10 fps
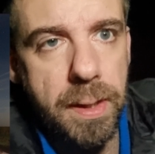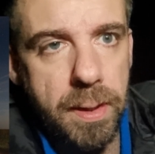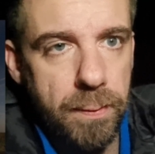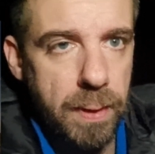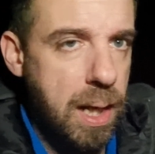and
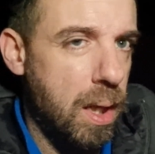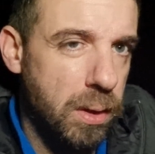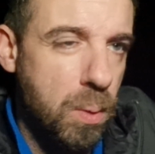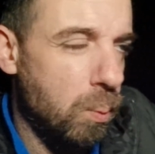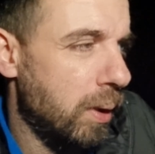stuff like that. I
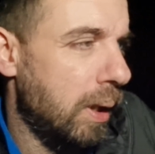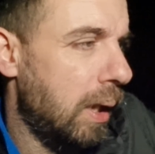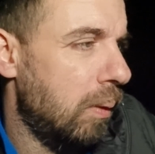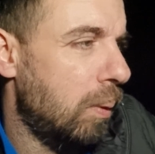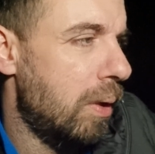don't want
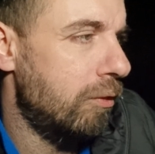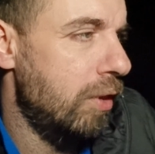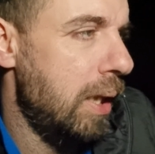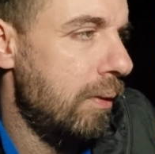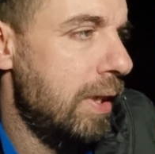that. What I
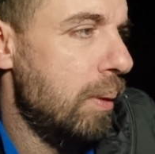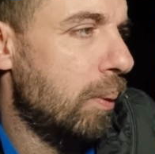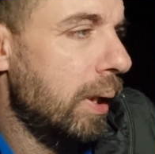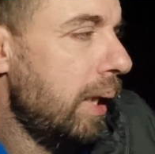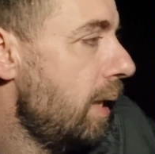really
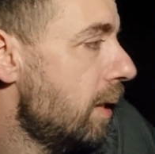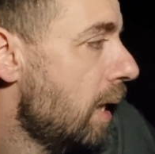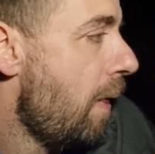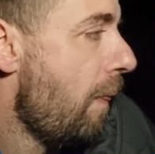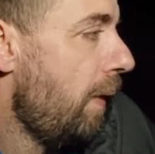want is
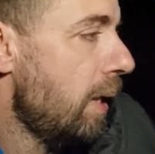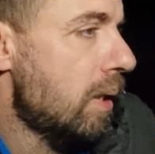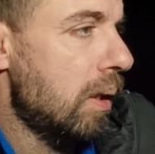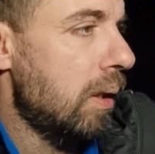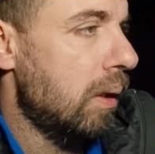
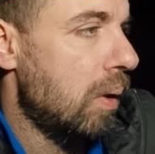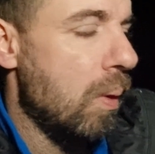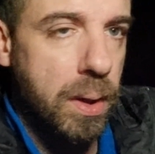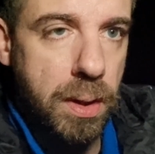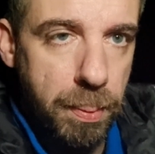this
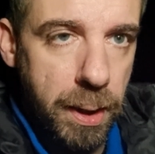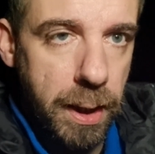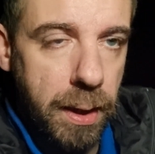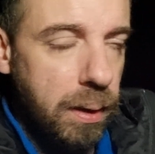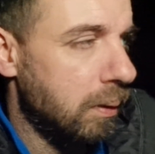log to
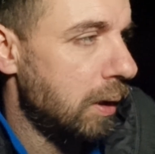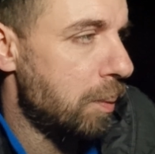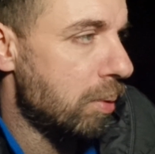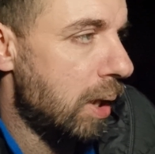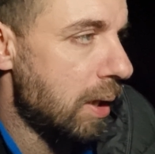be, or this
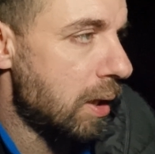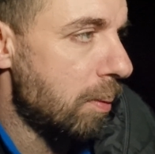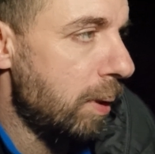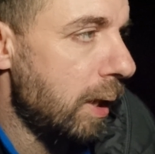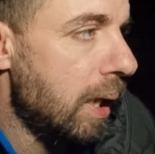branch to
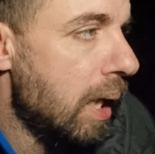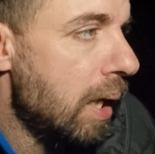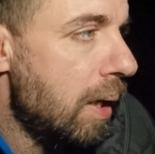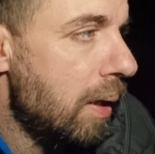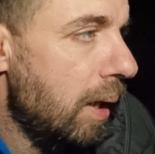be,
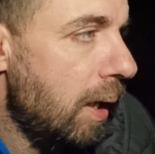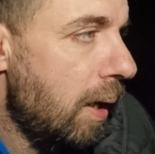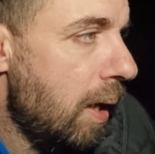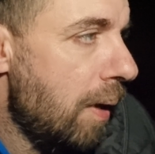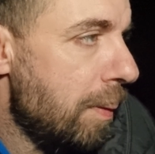
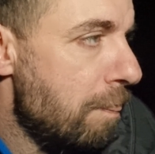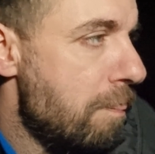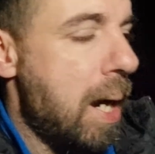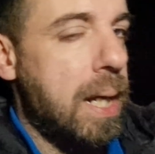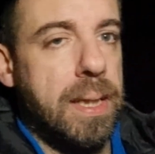the
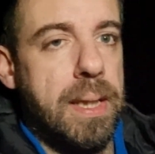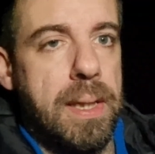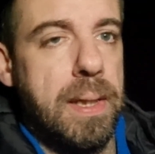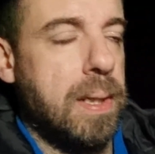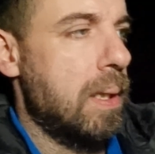
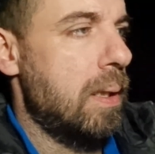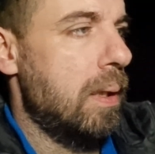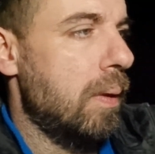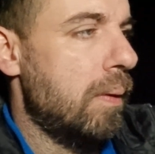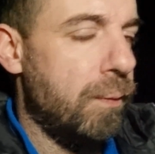mass
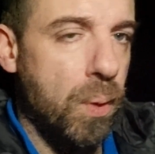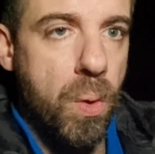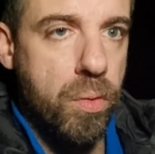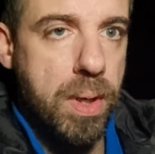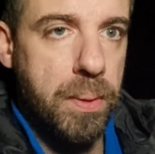of the
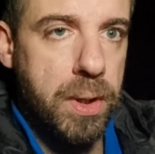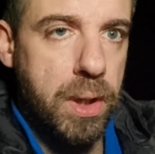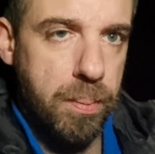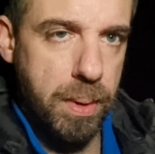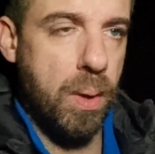foreground.
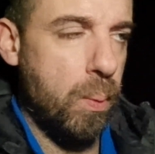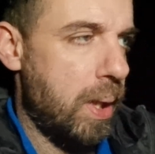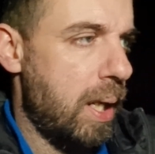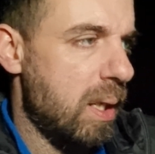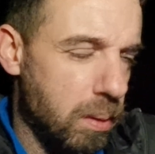You know what I mean? I
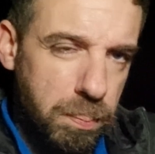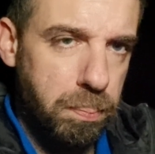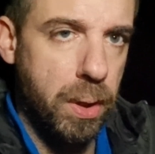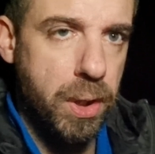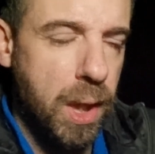want it
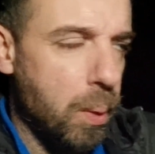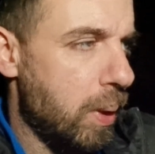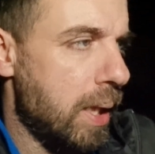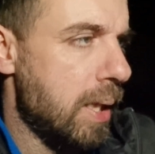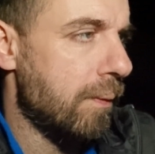punchy. I
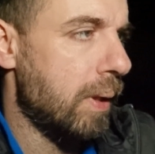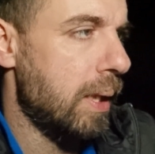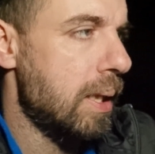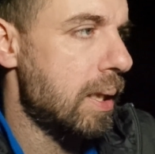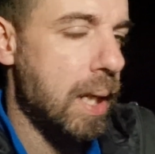want it in your
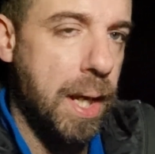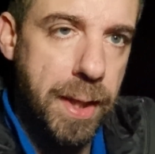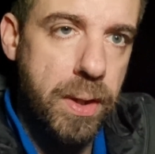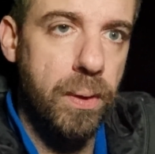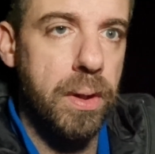face, and
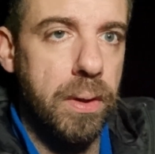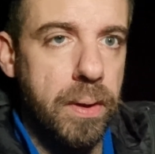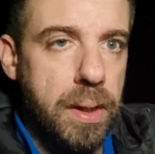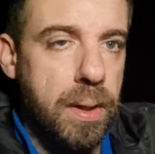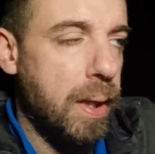then you've got the
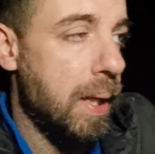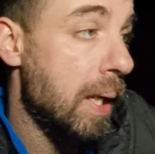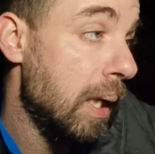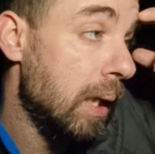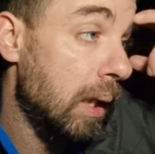night sky.
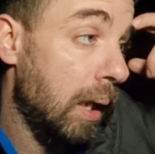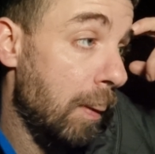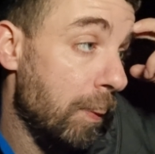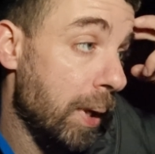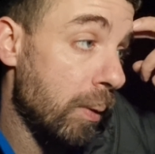
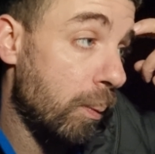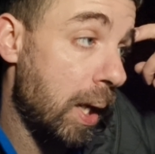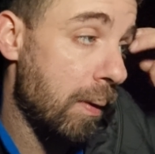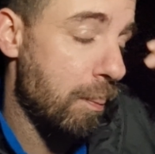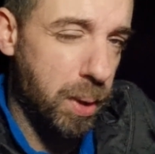And the
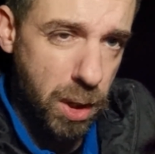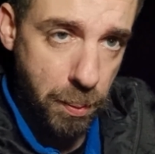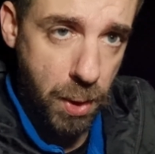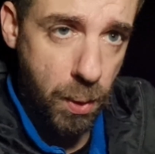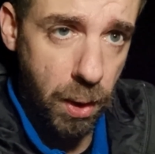way because
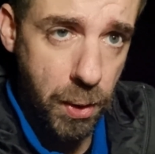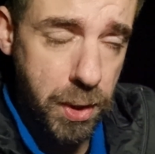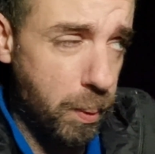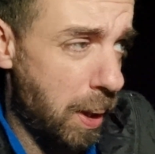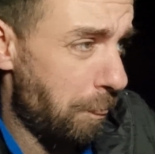I'm so close
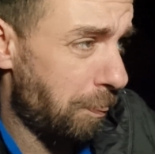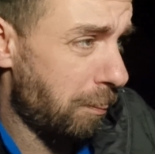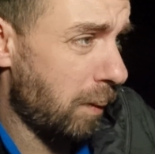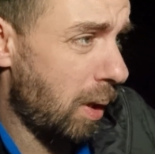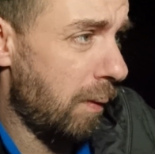to it,
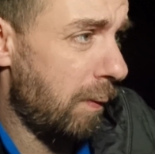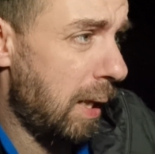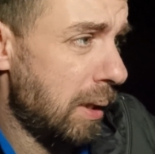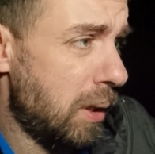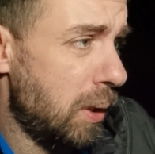I've
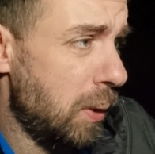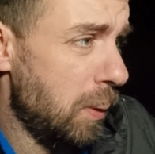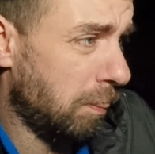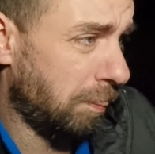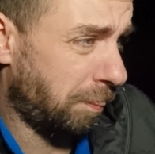had
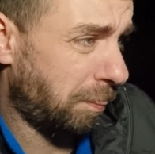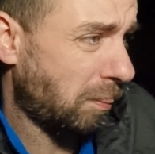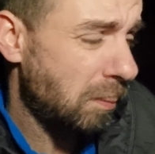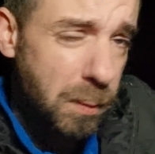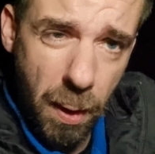to
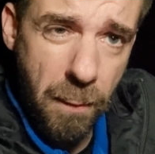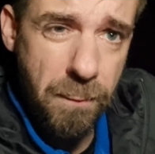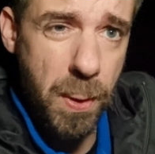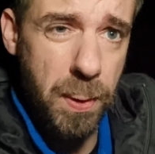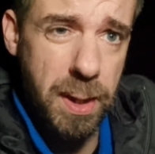
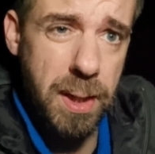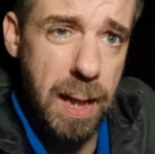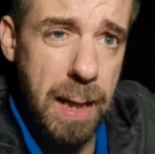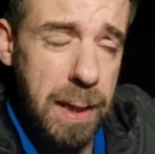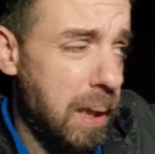focus
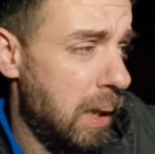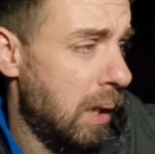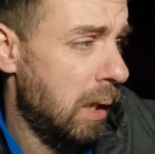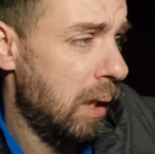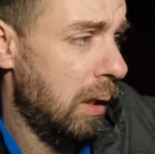stack
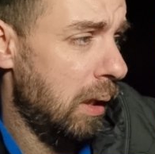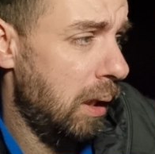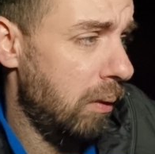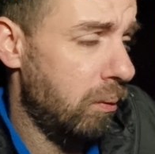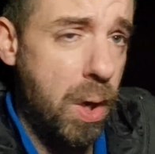
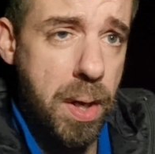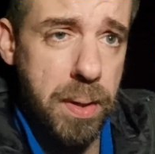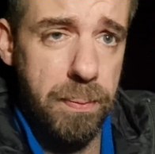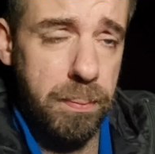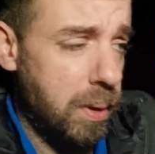
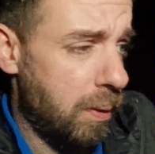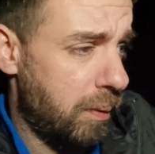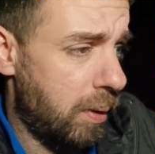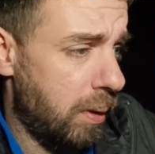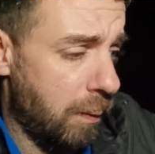
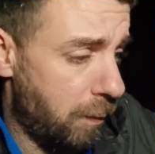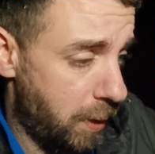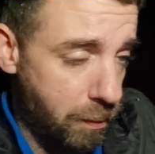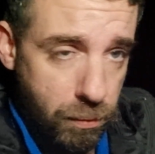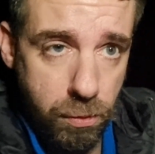
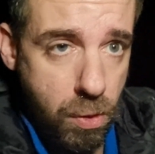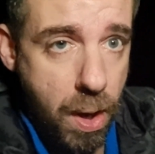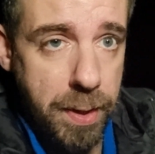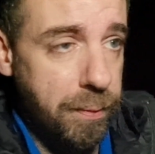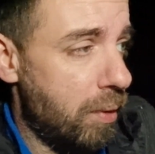obviously
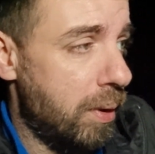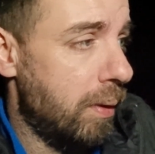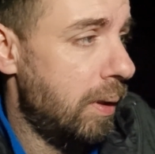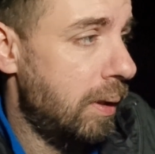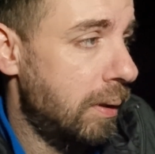right at the front,
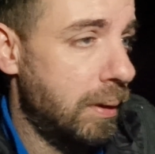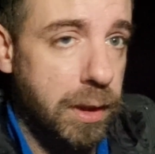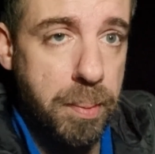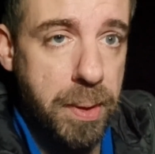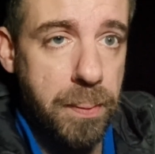to
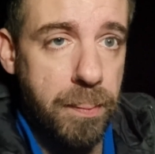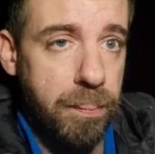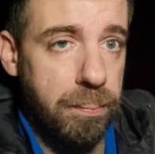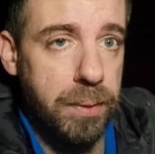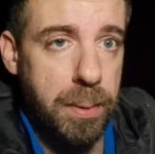the middle,
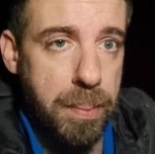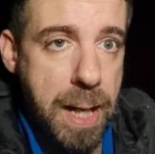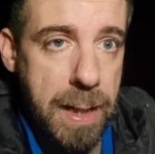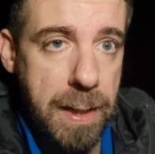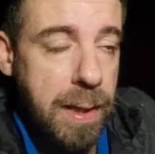to the
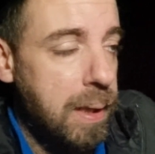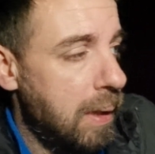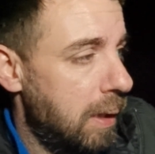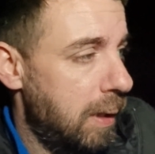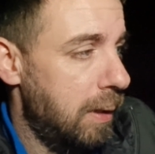back,
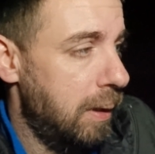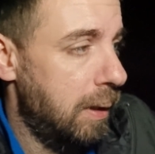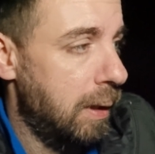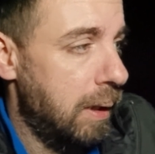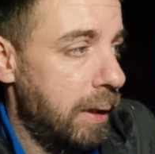
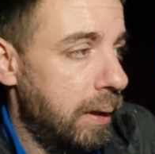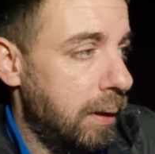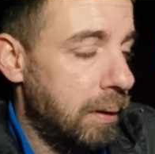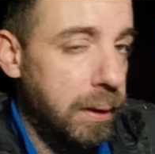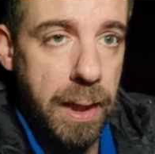
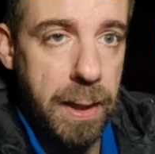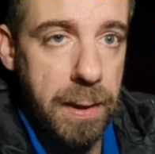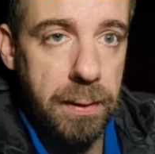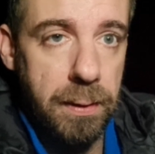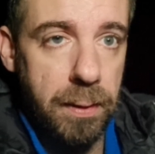and yeah,
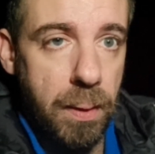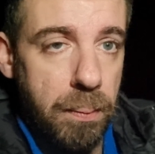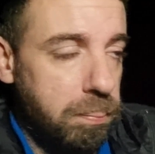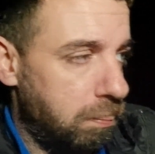I'll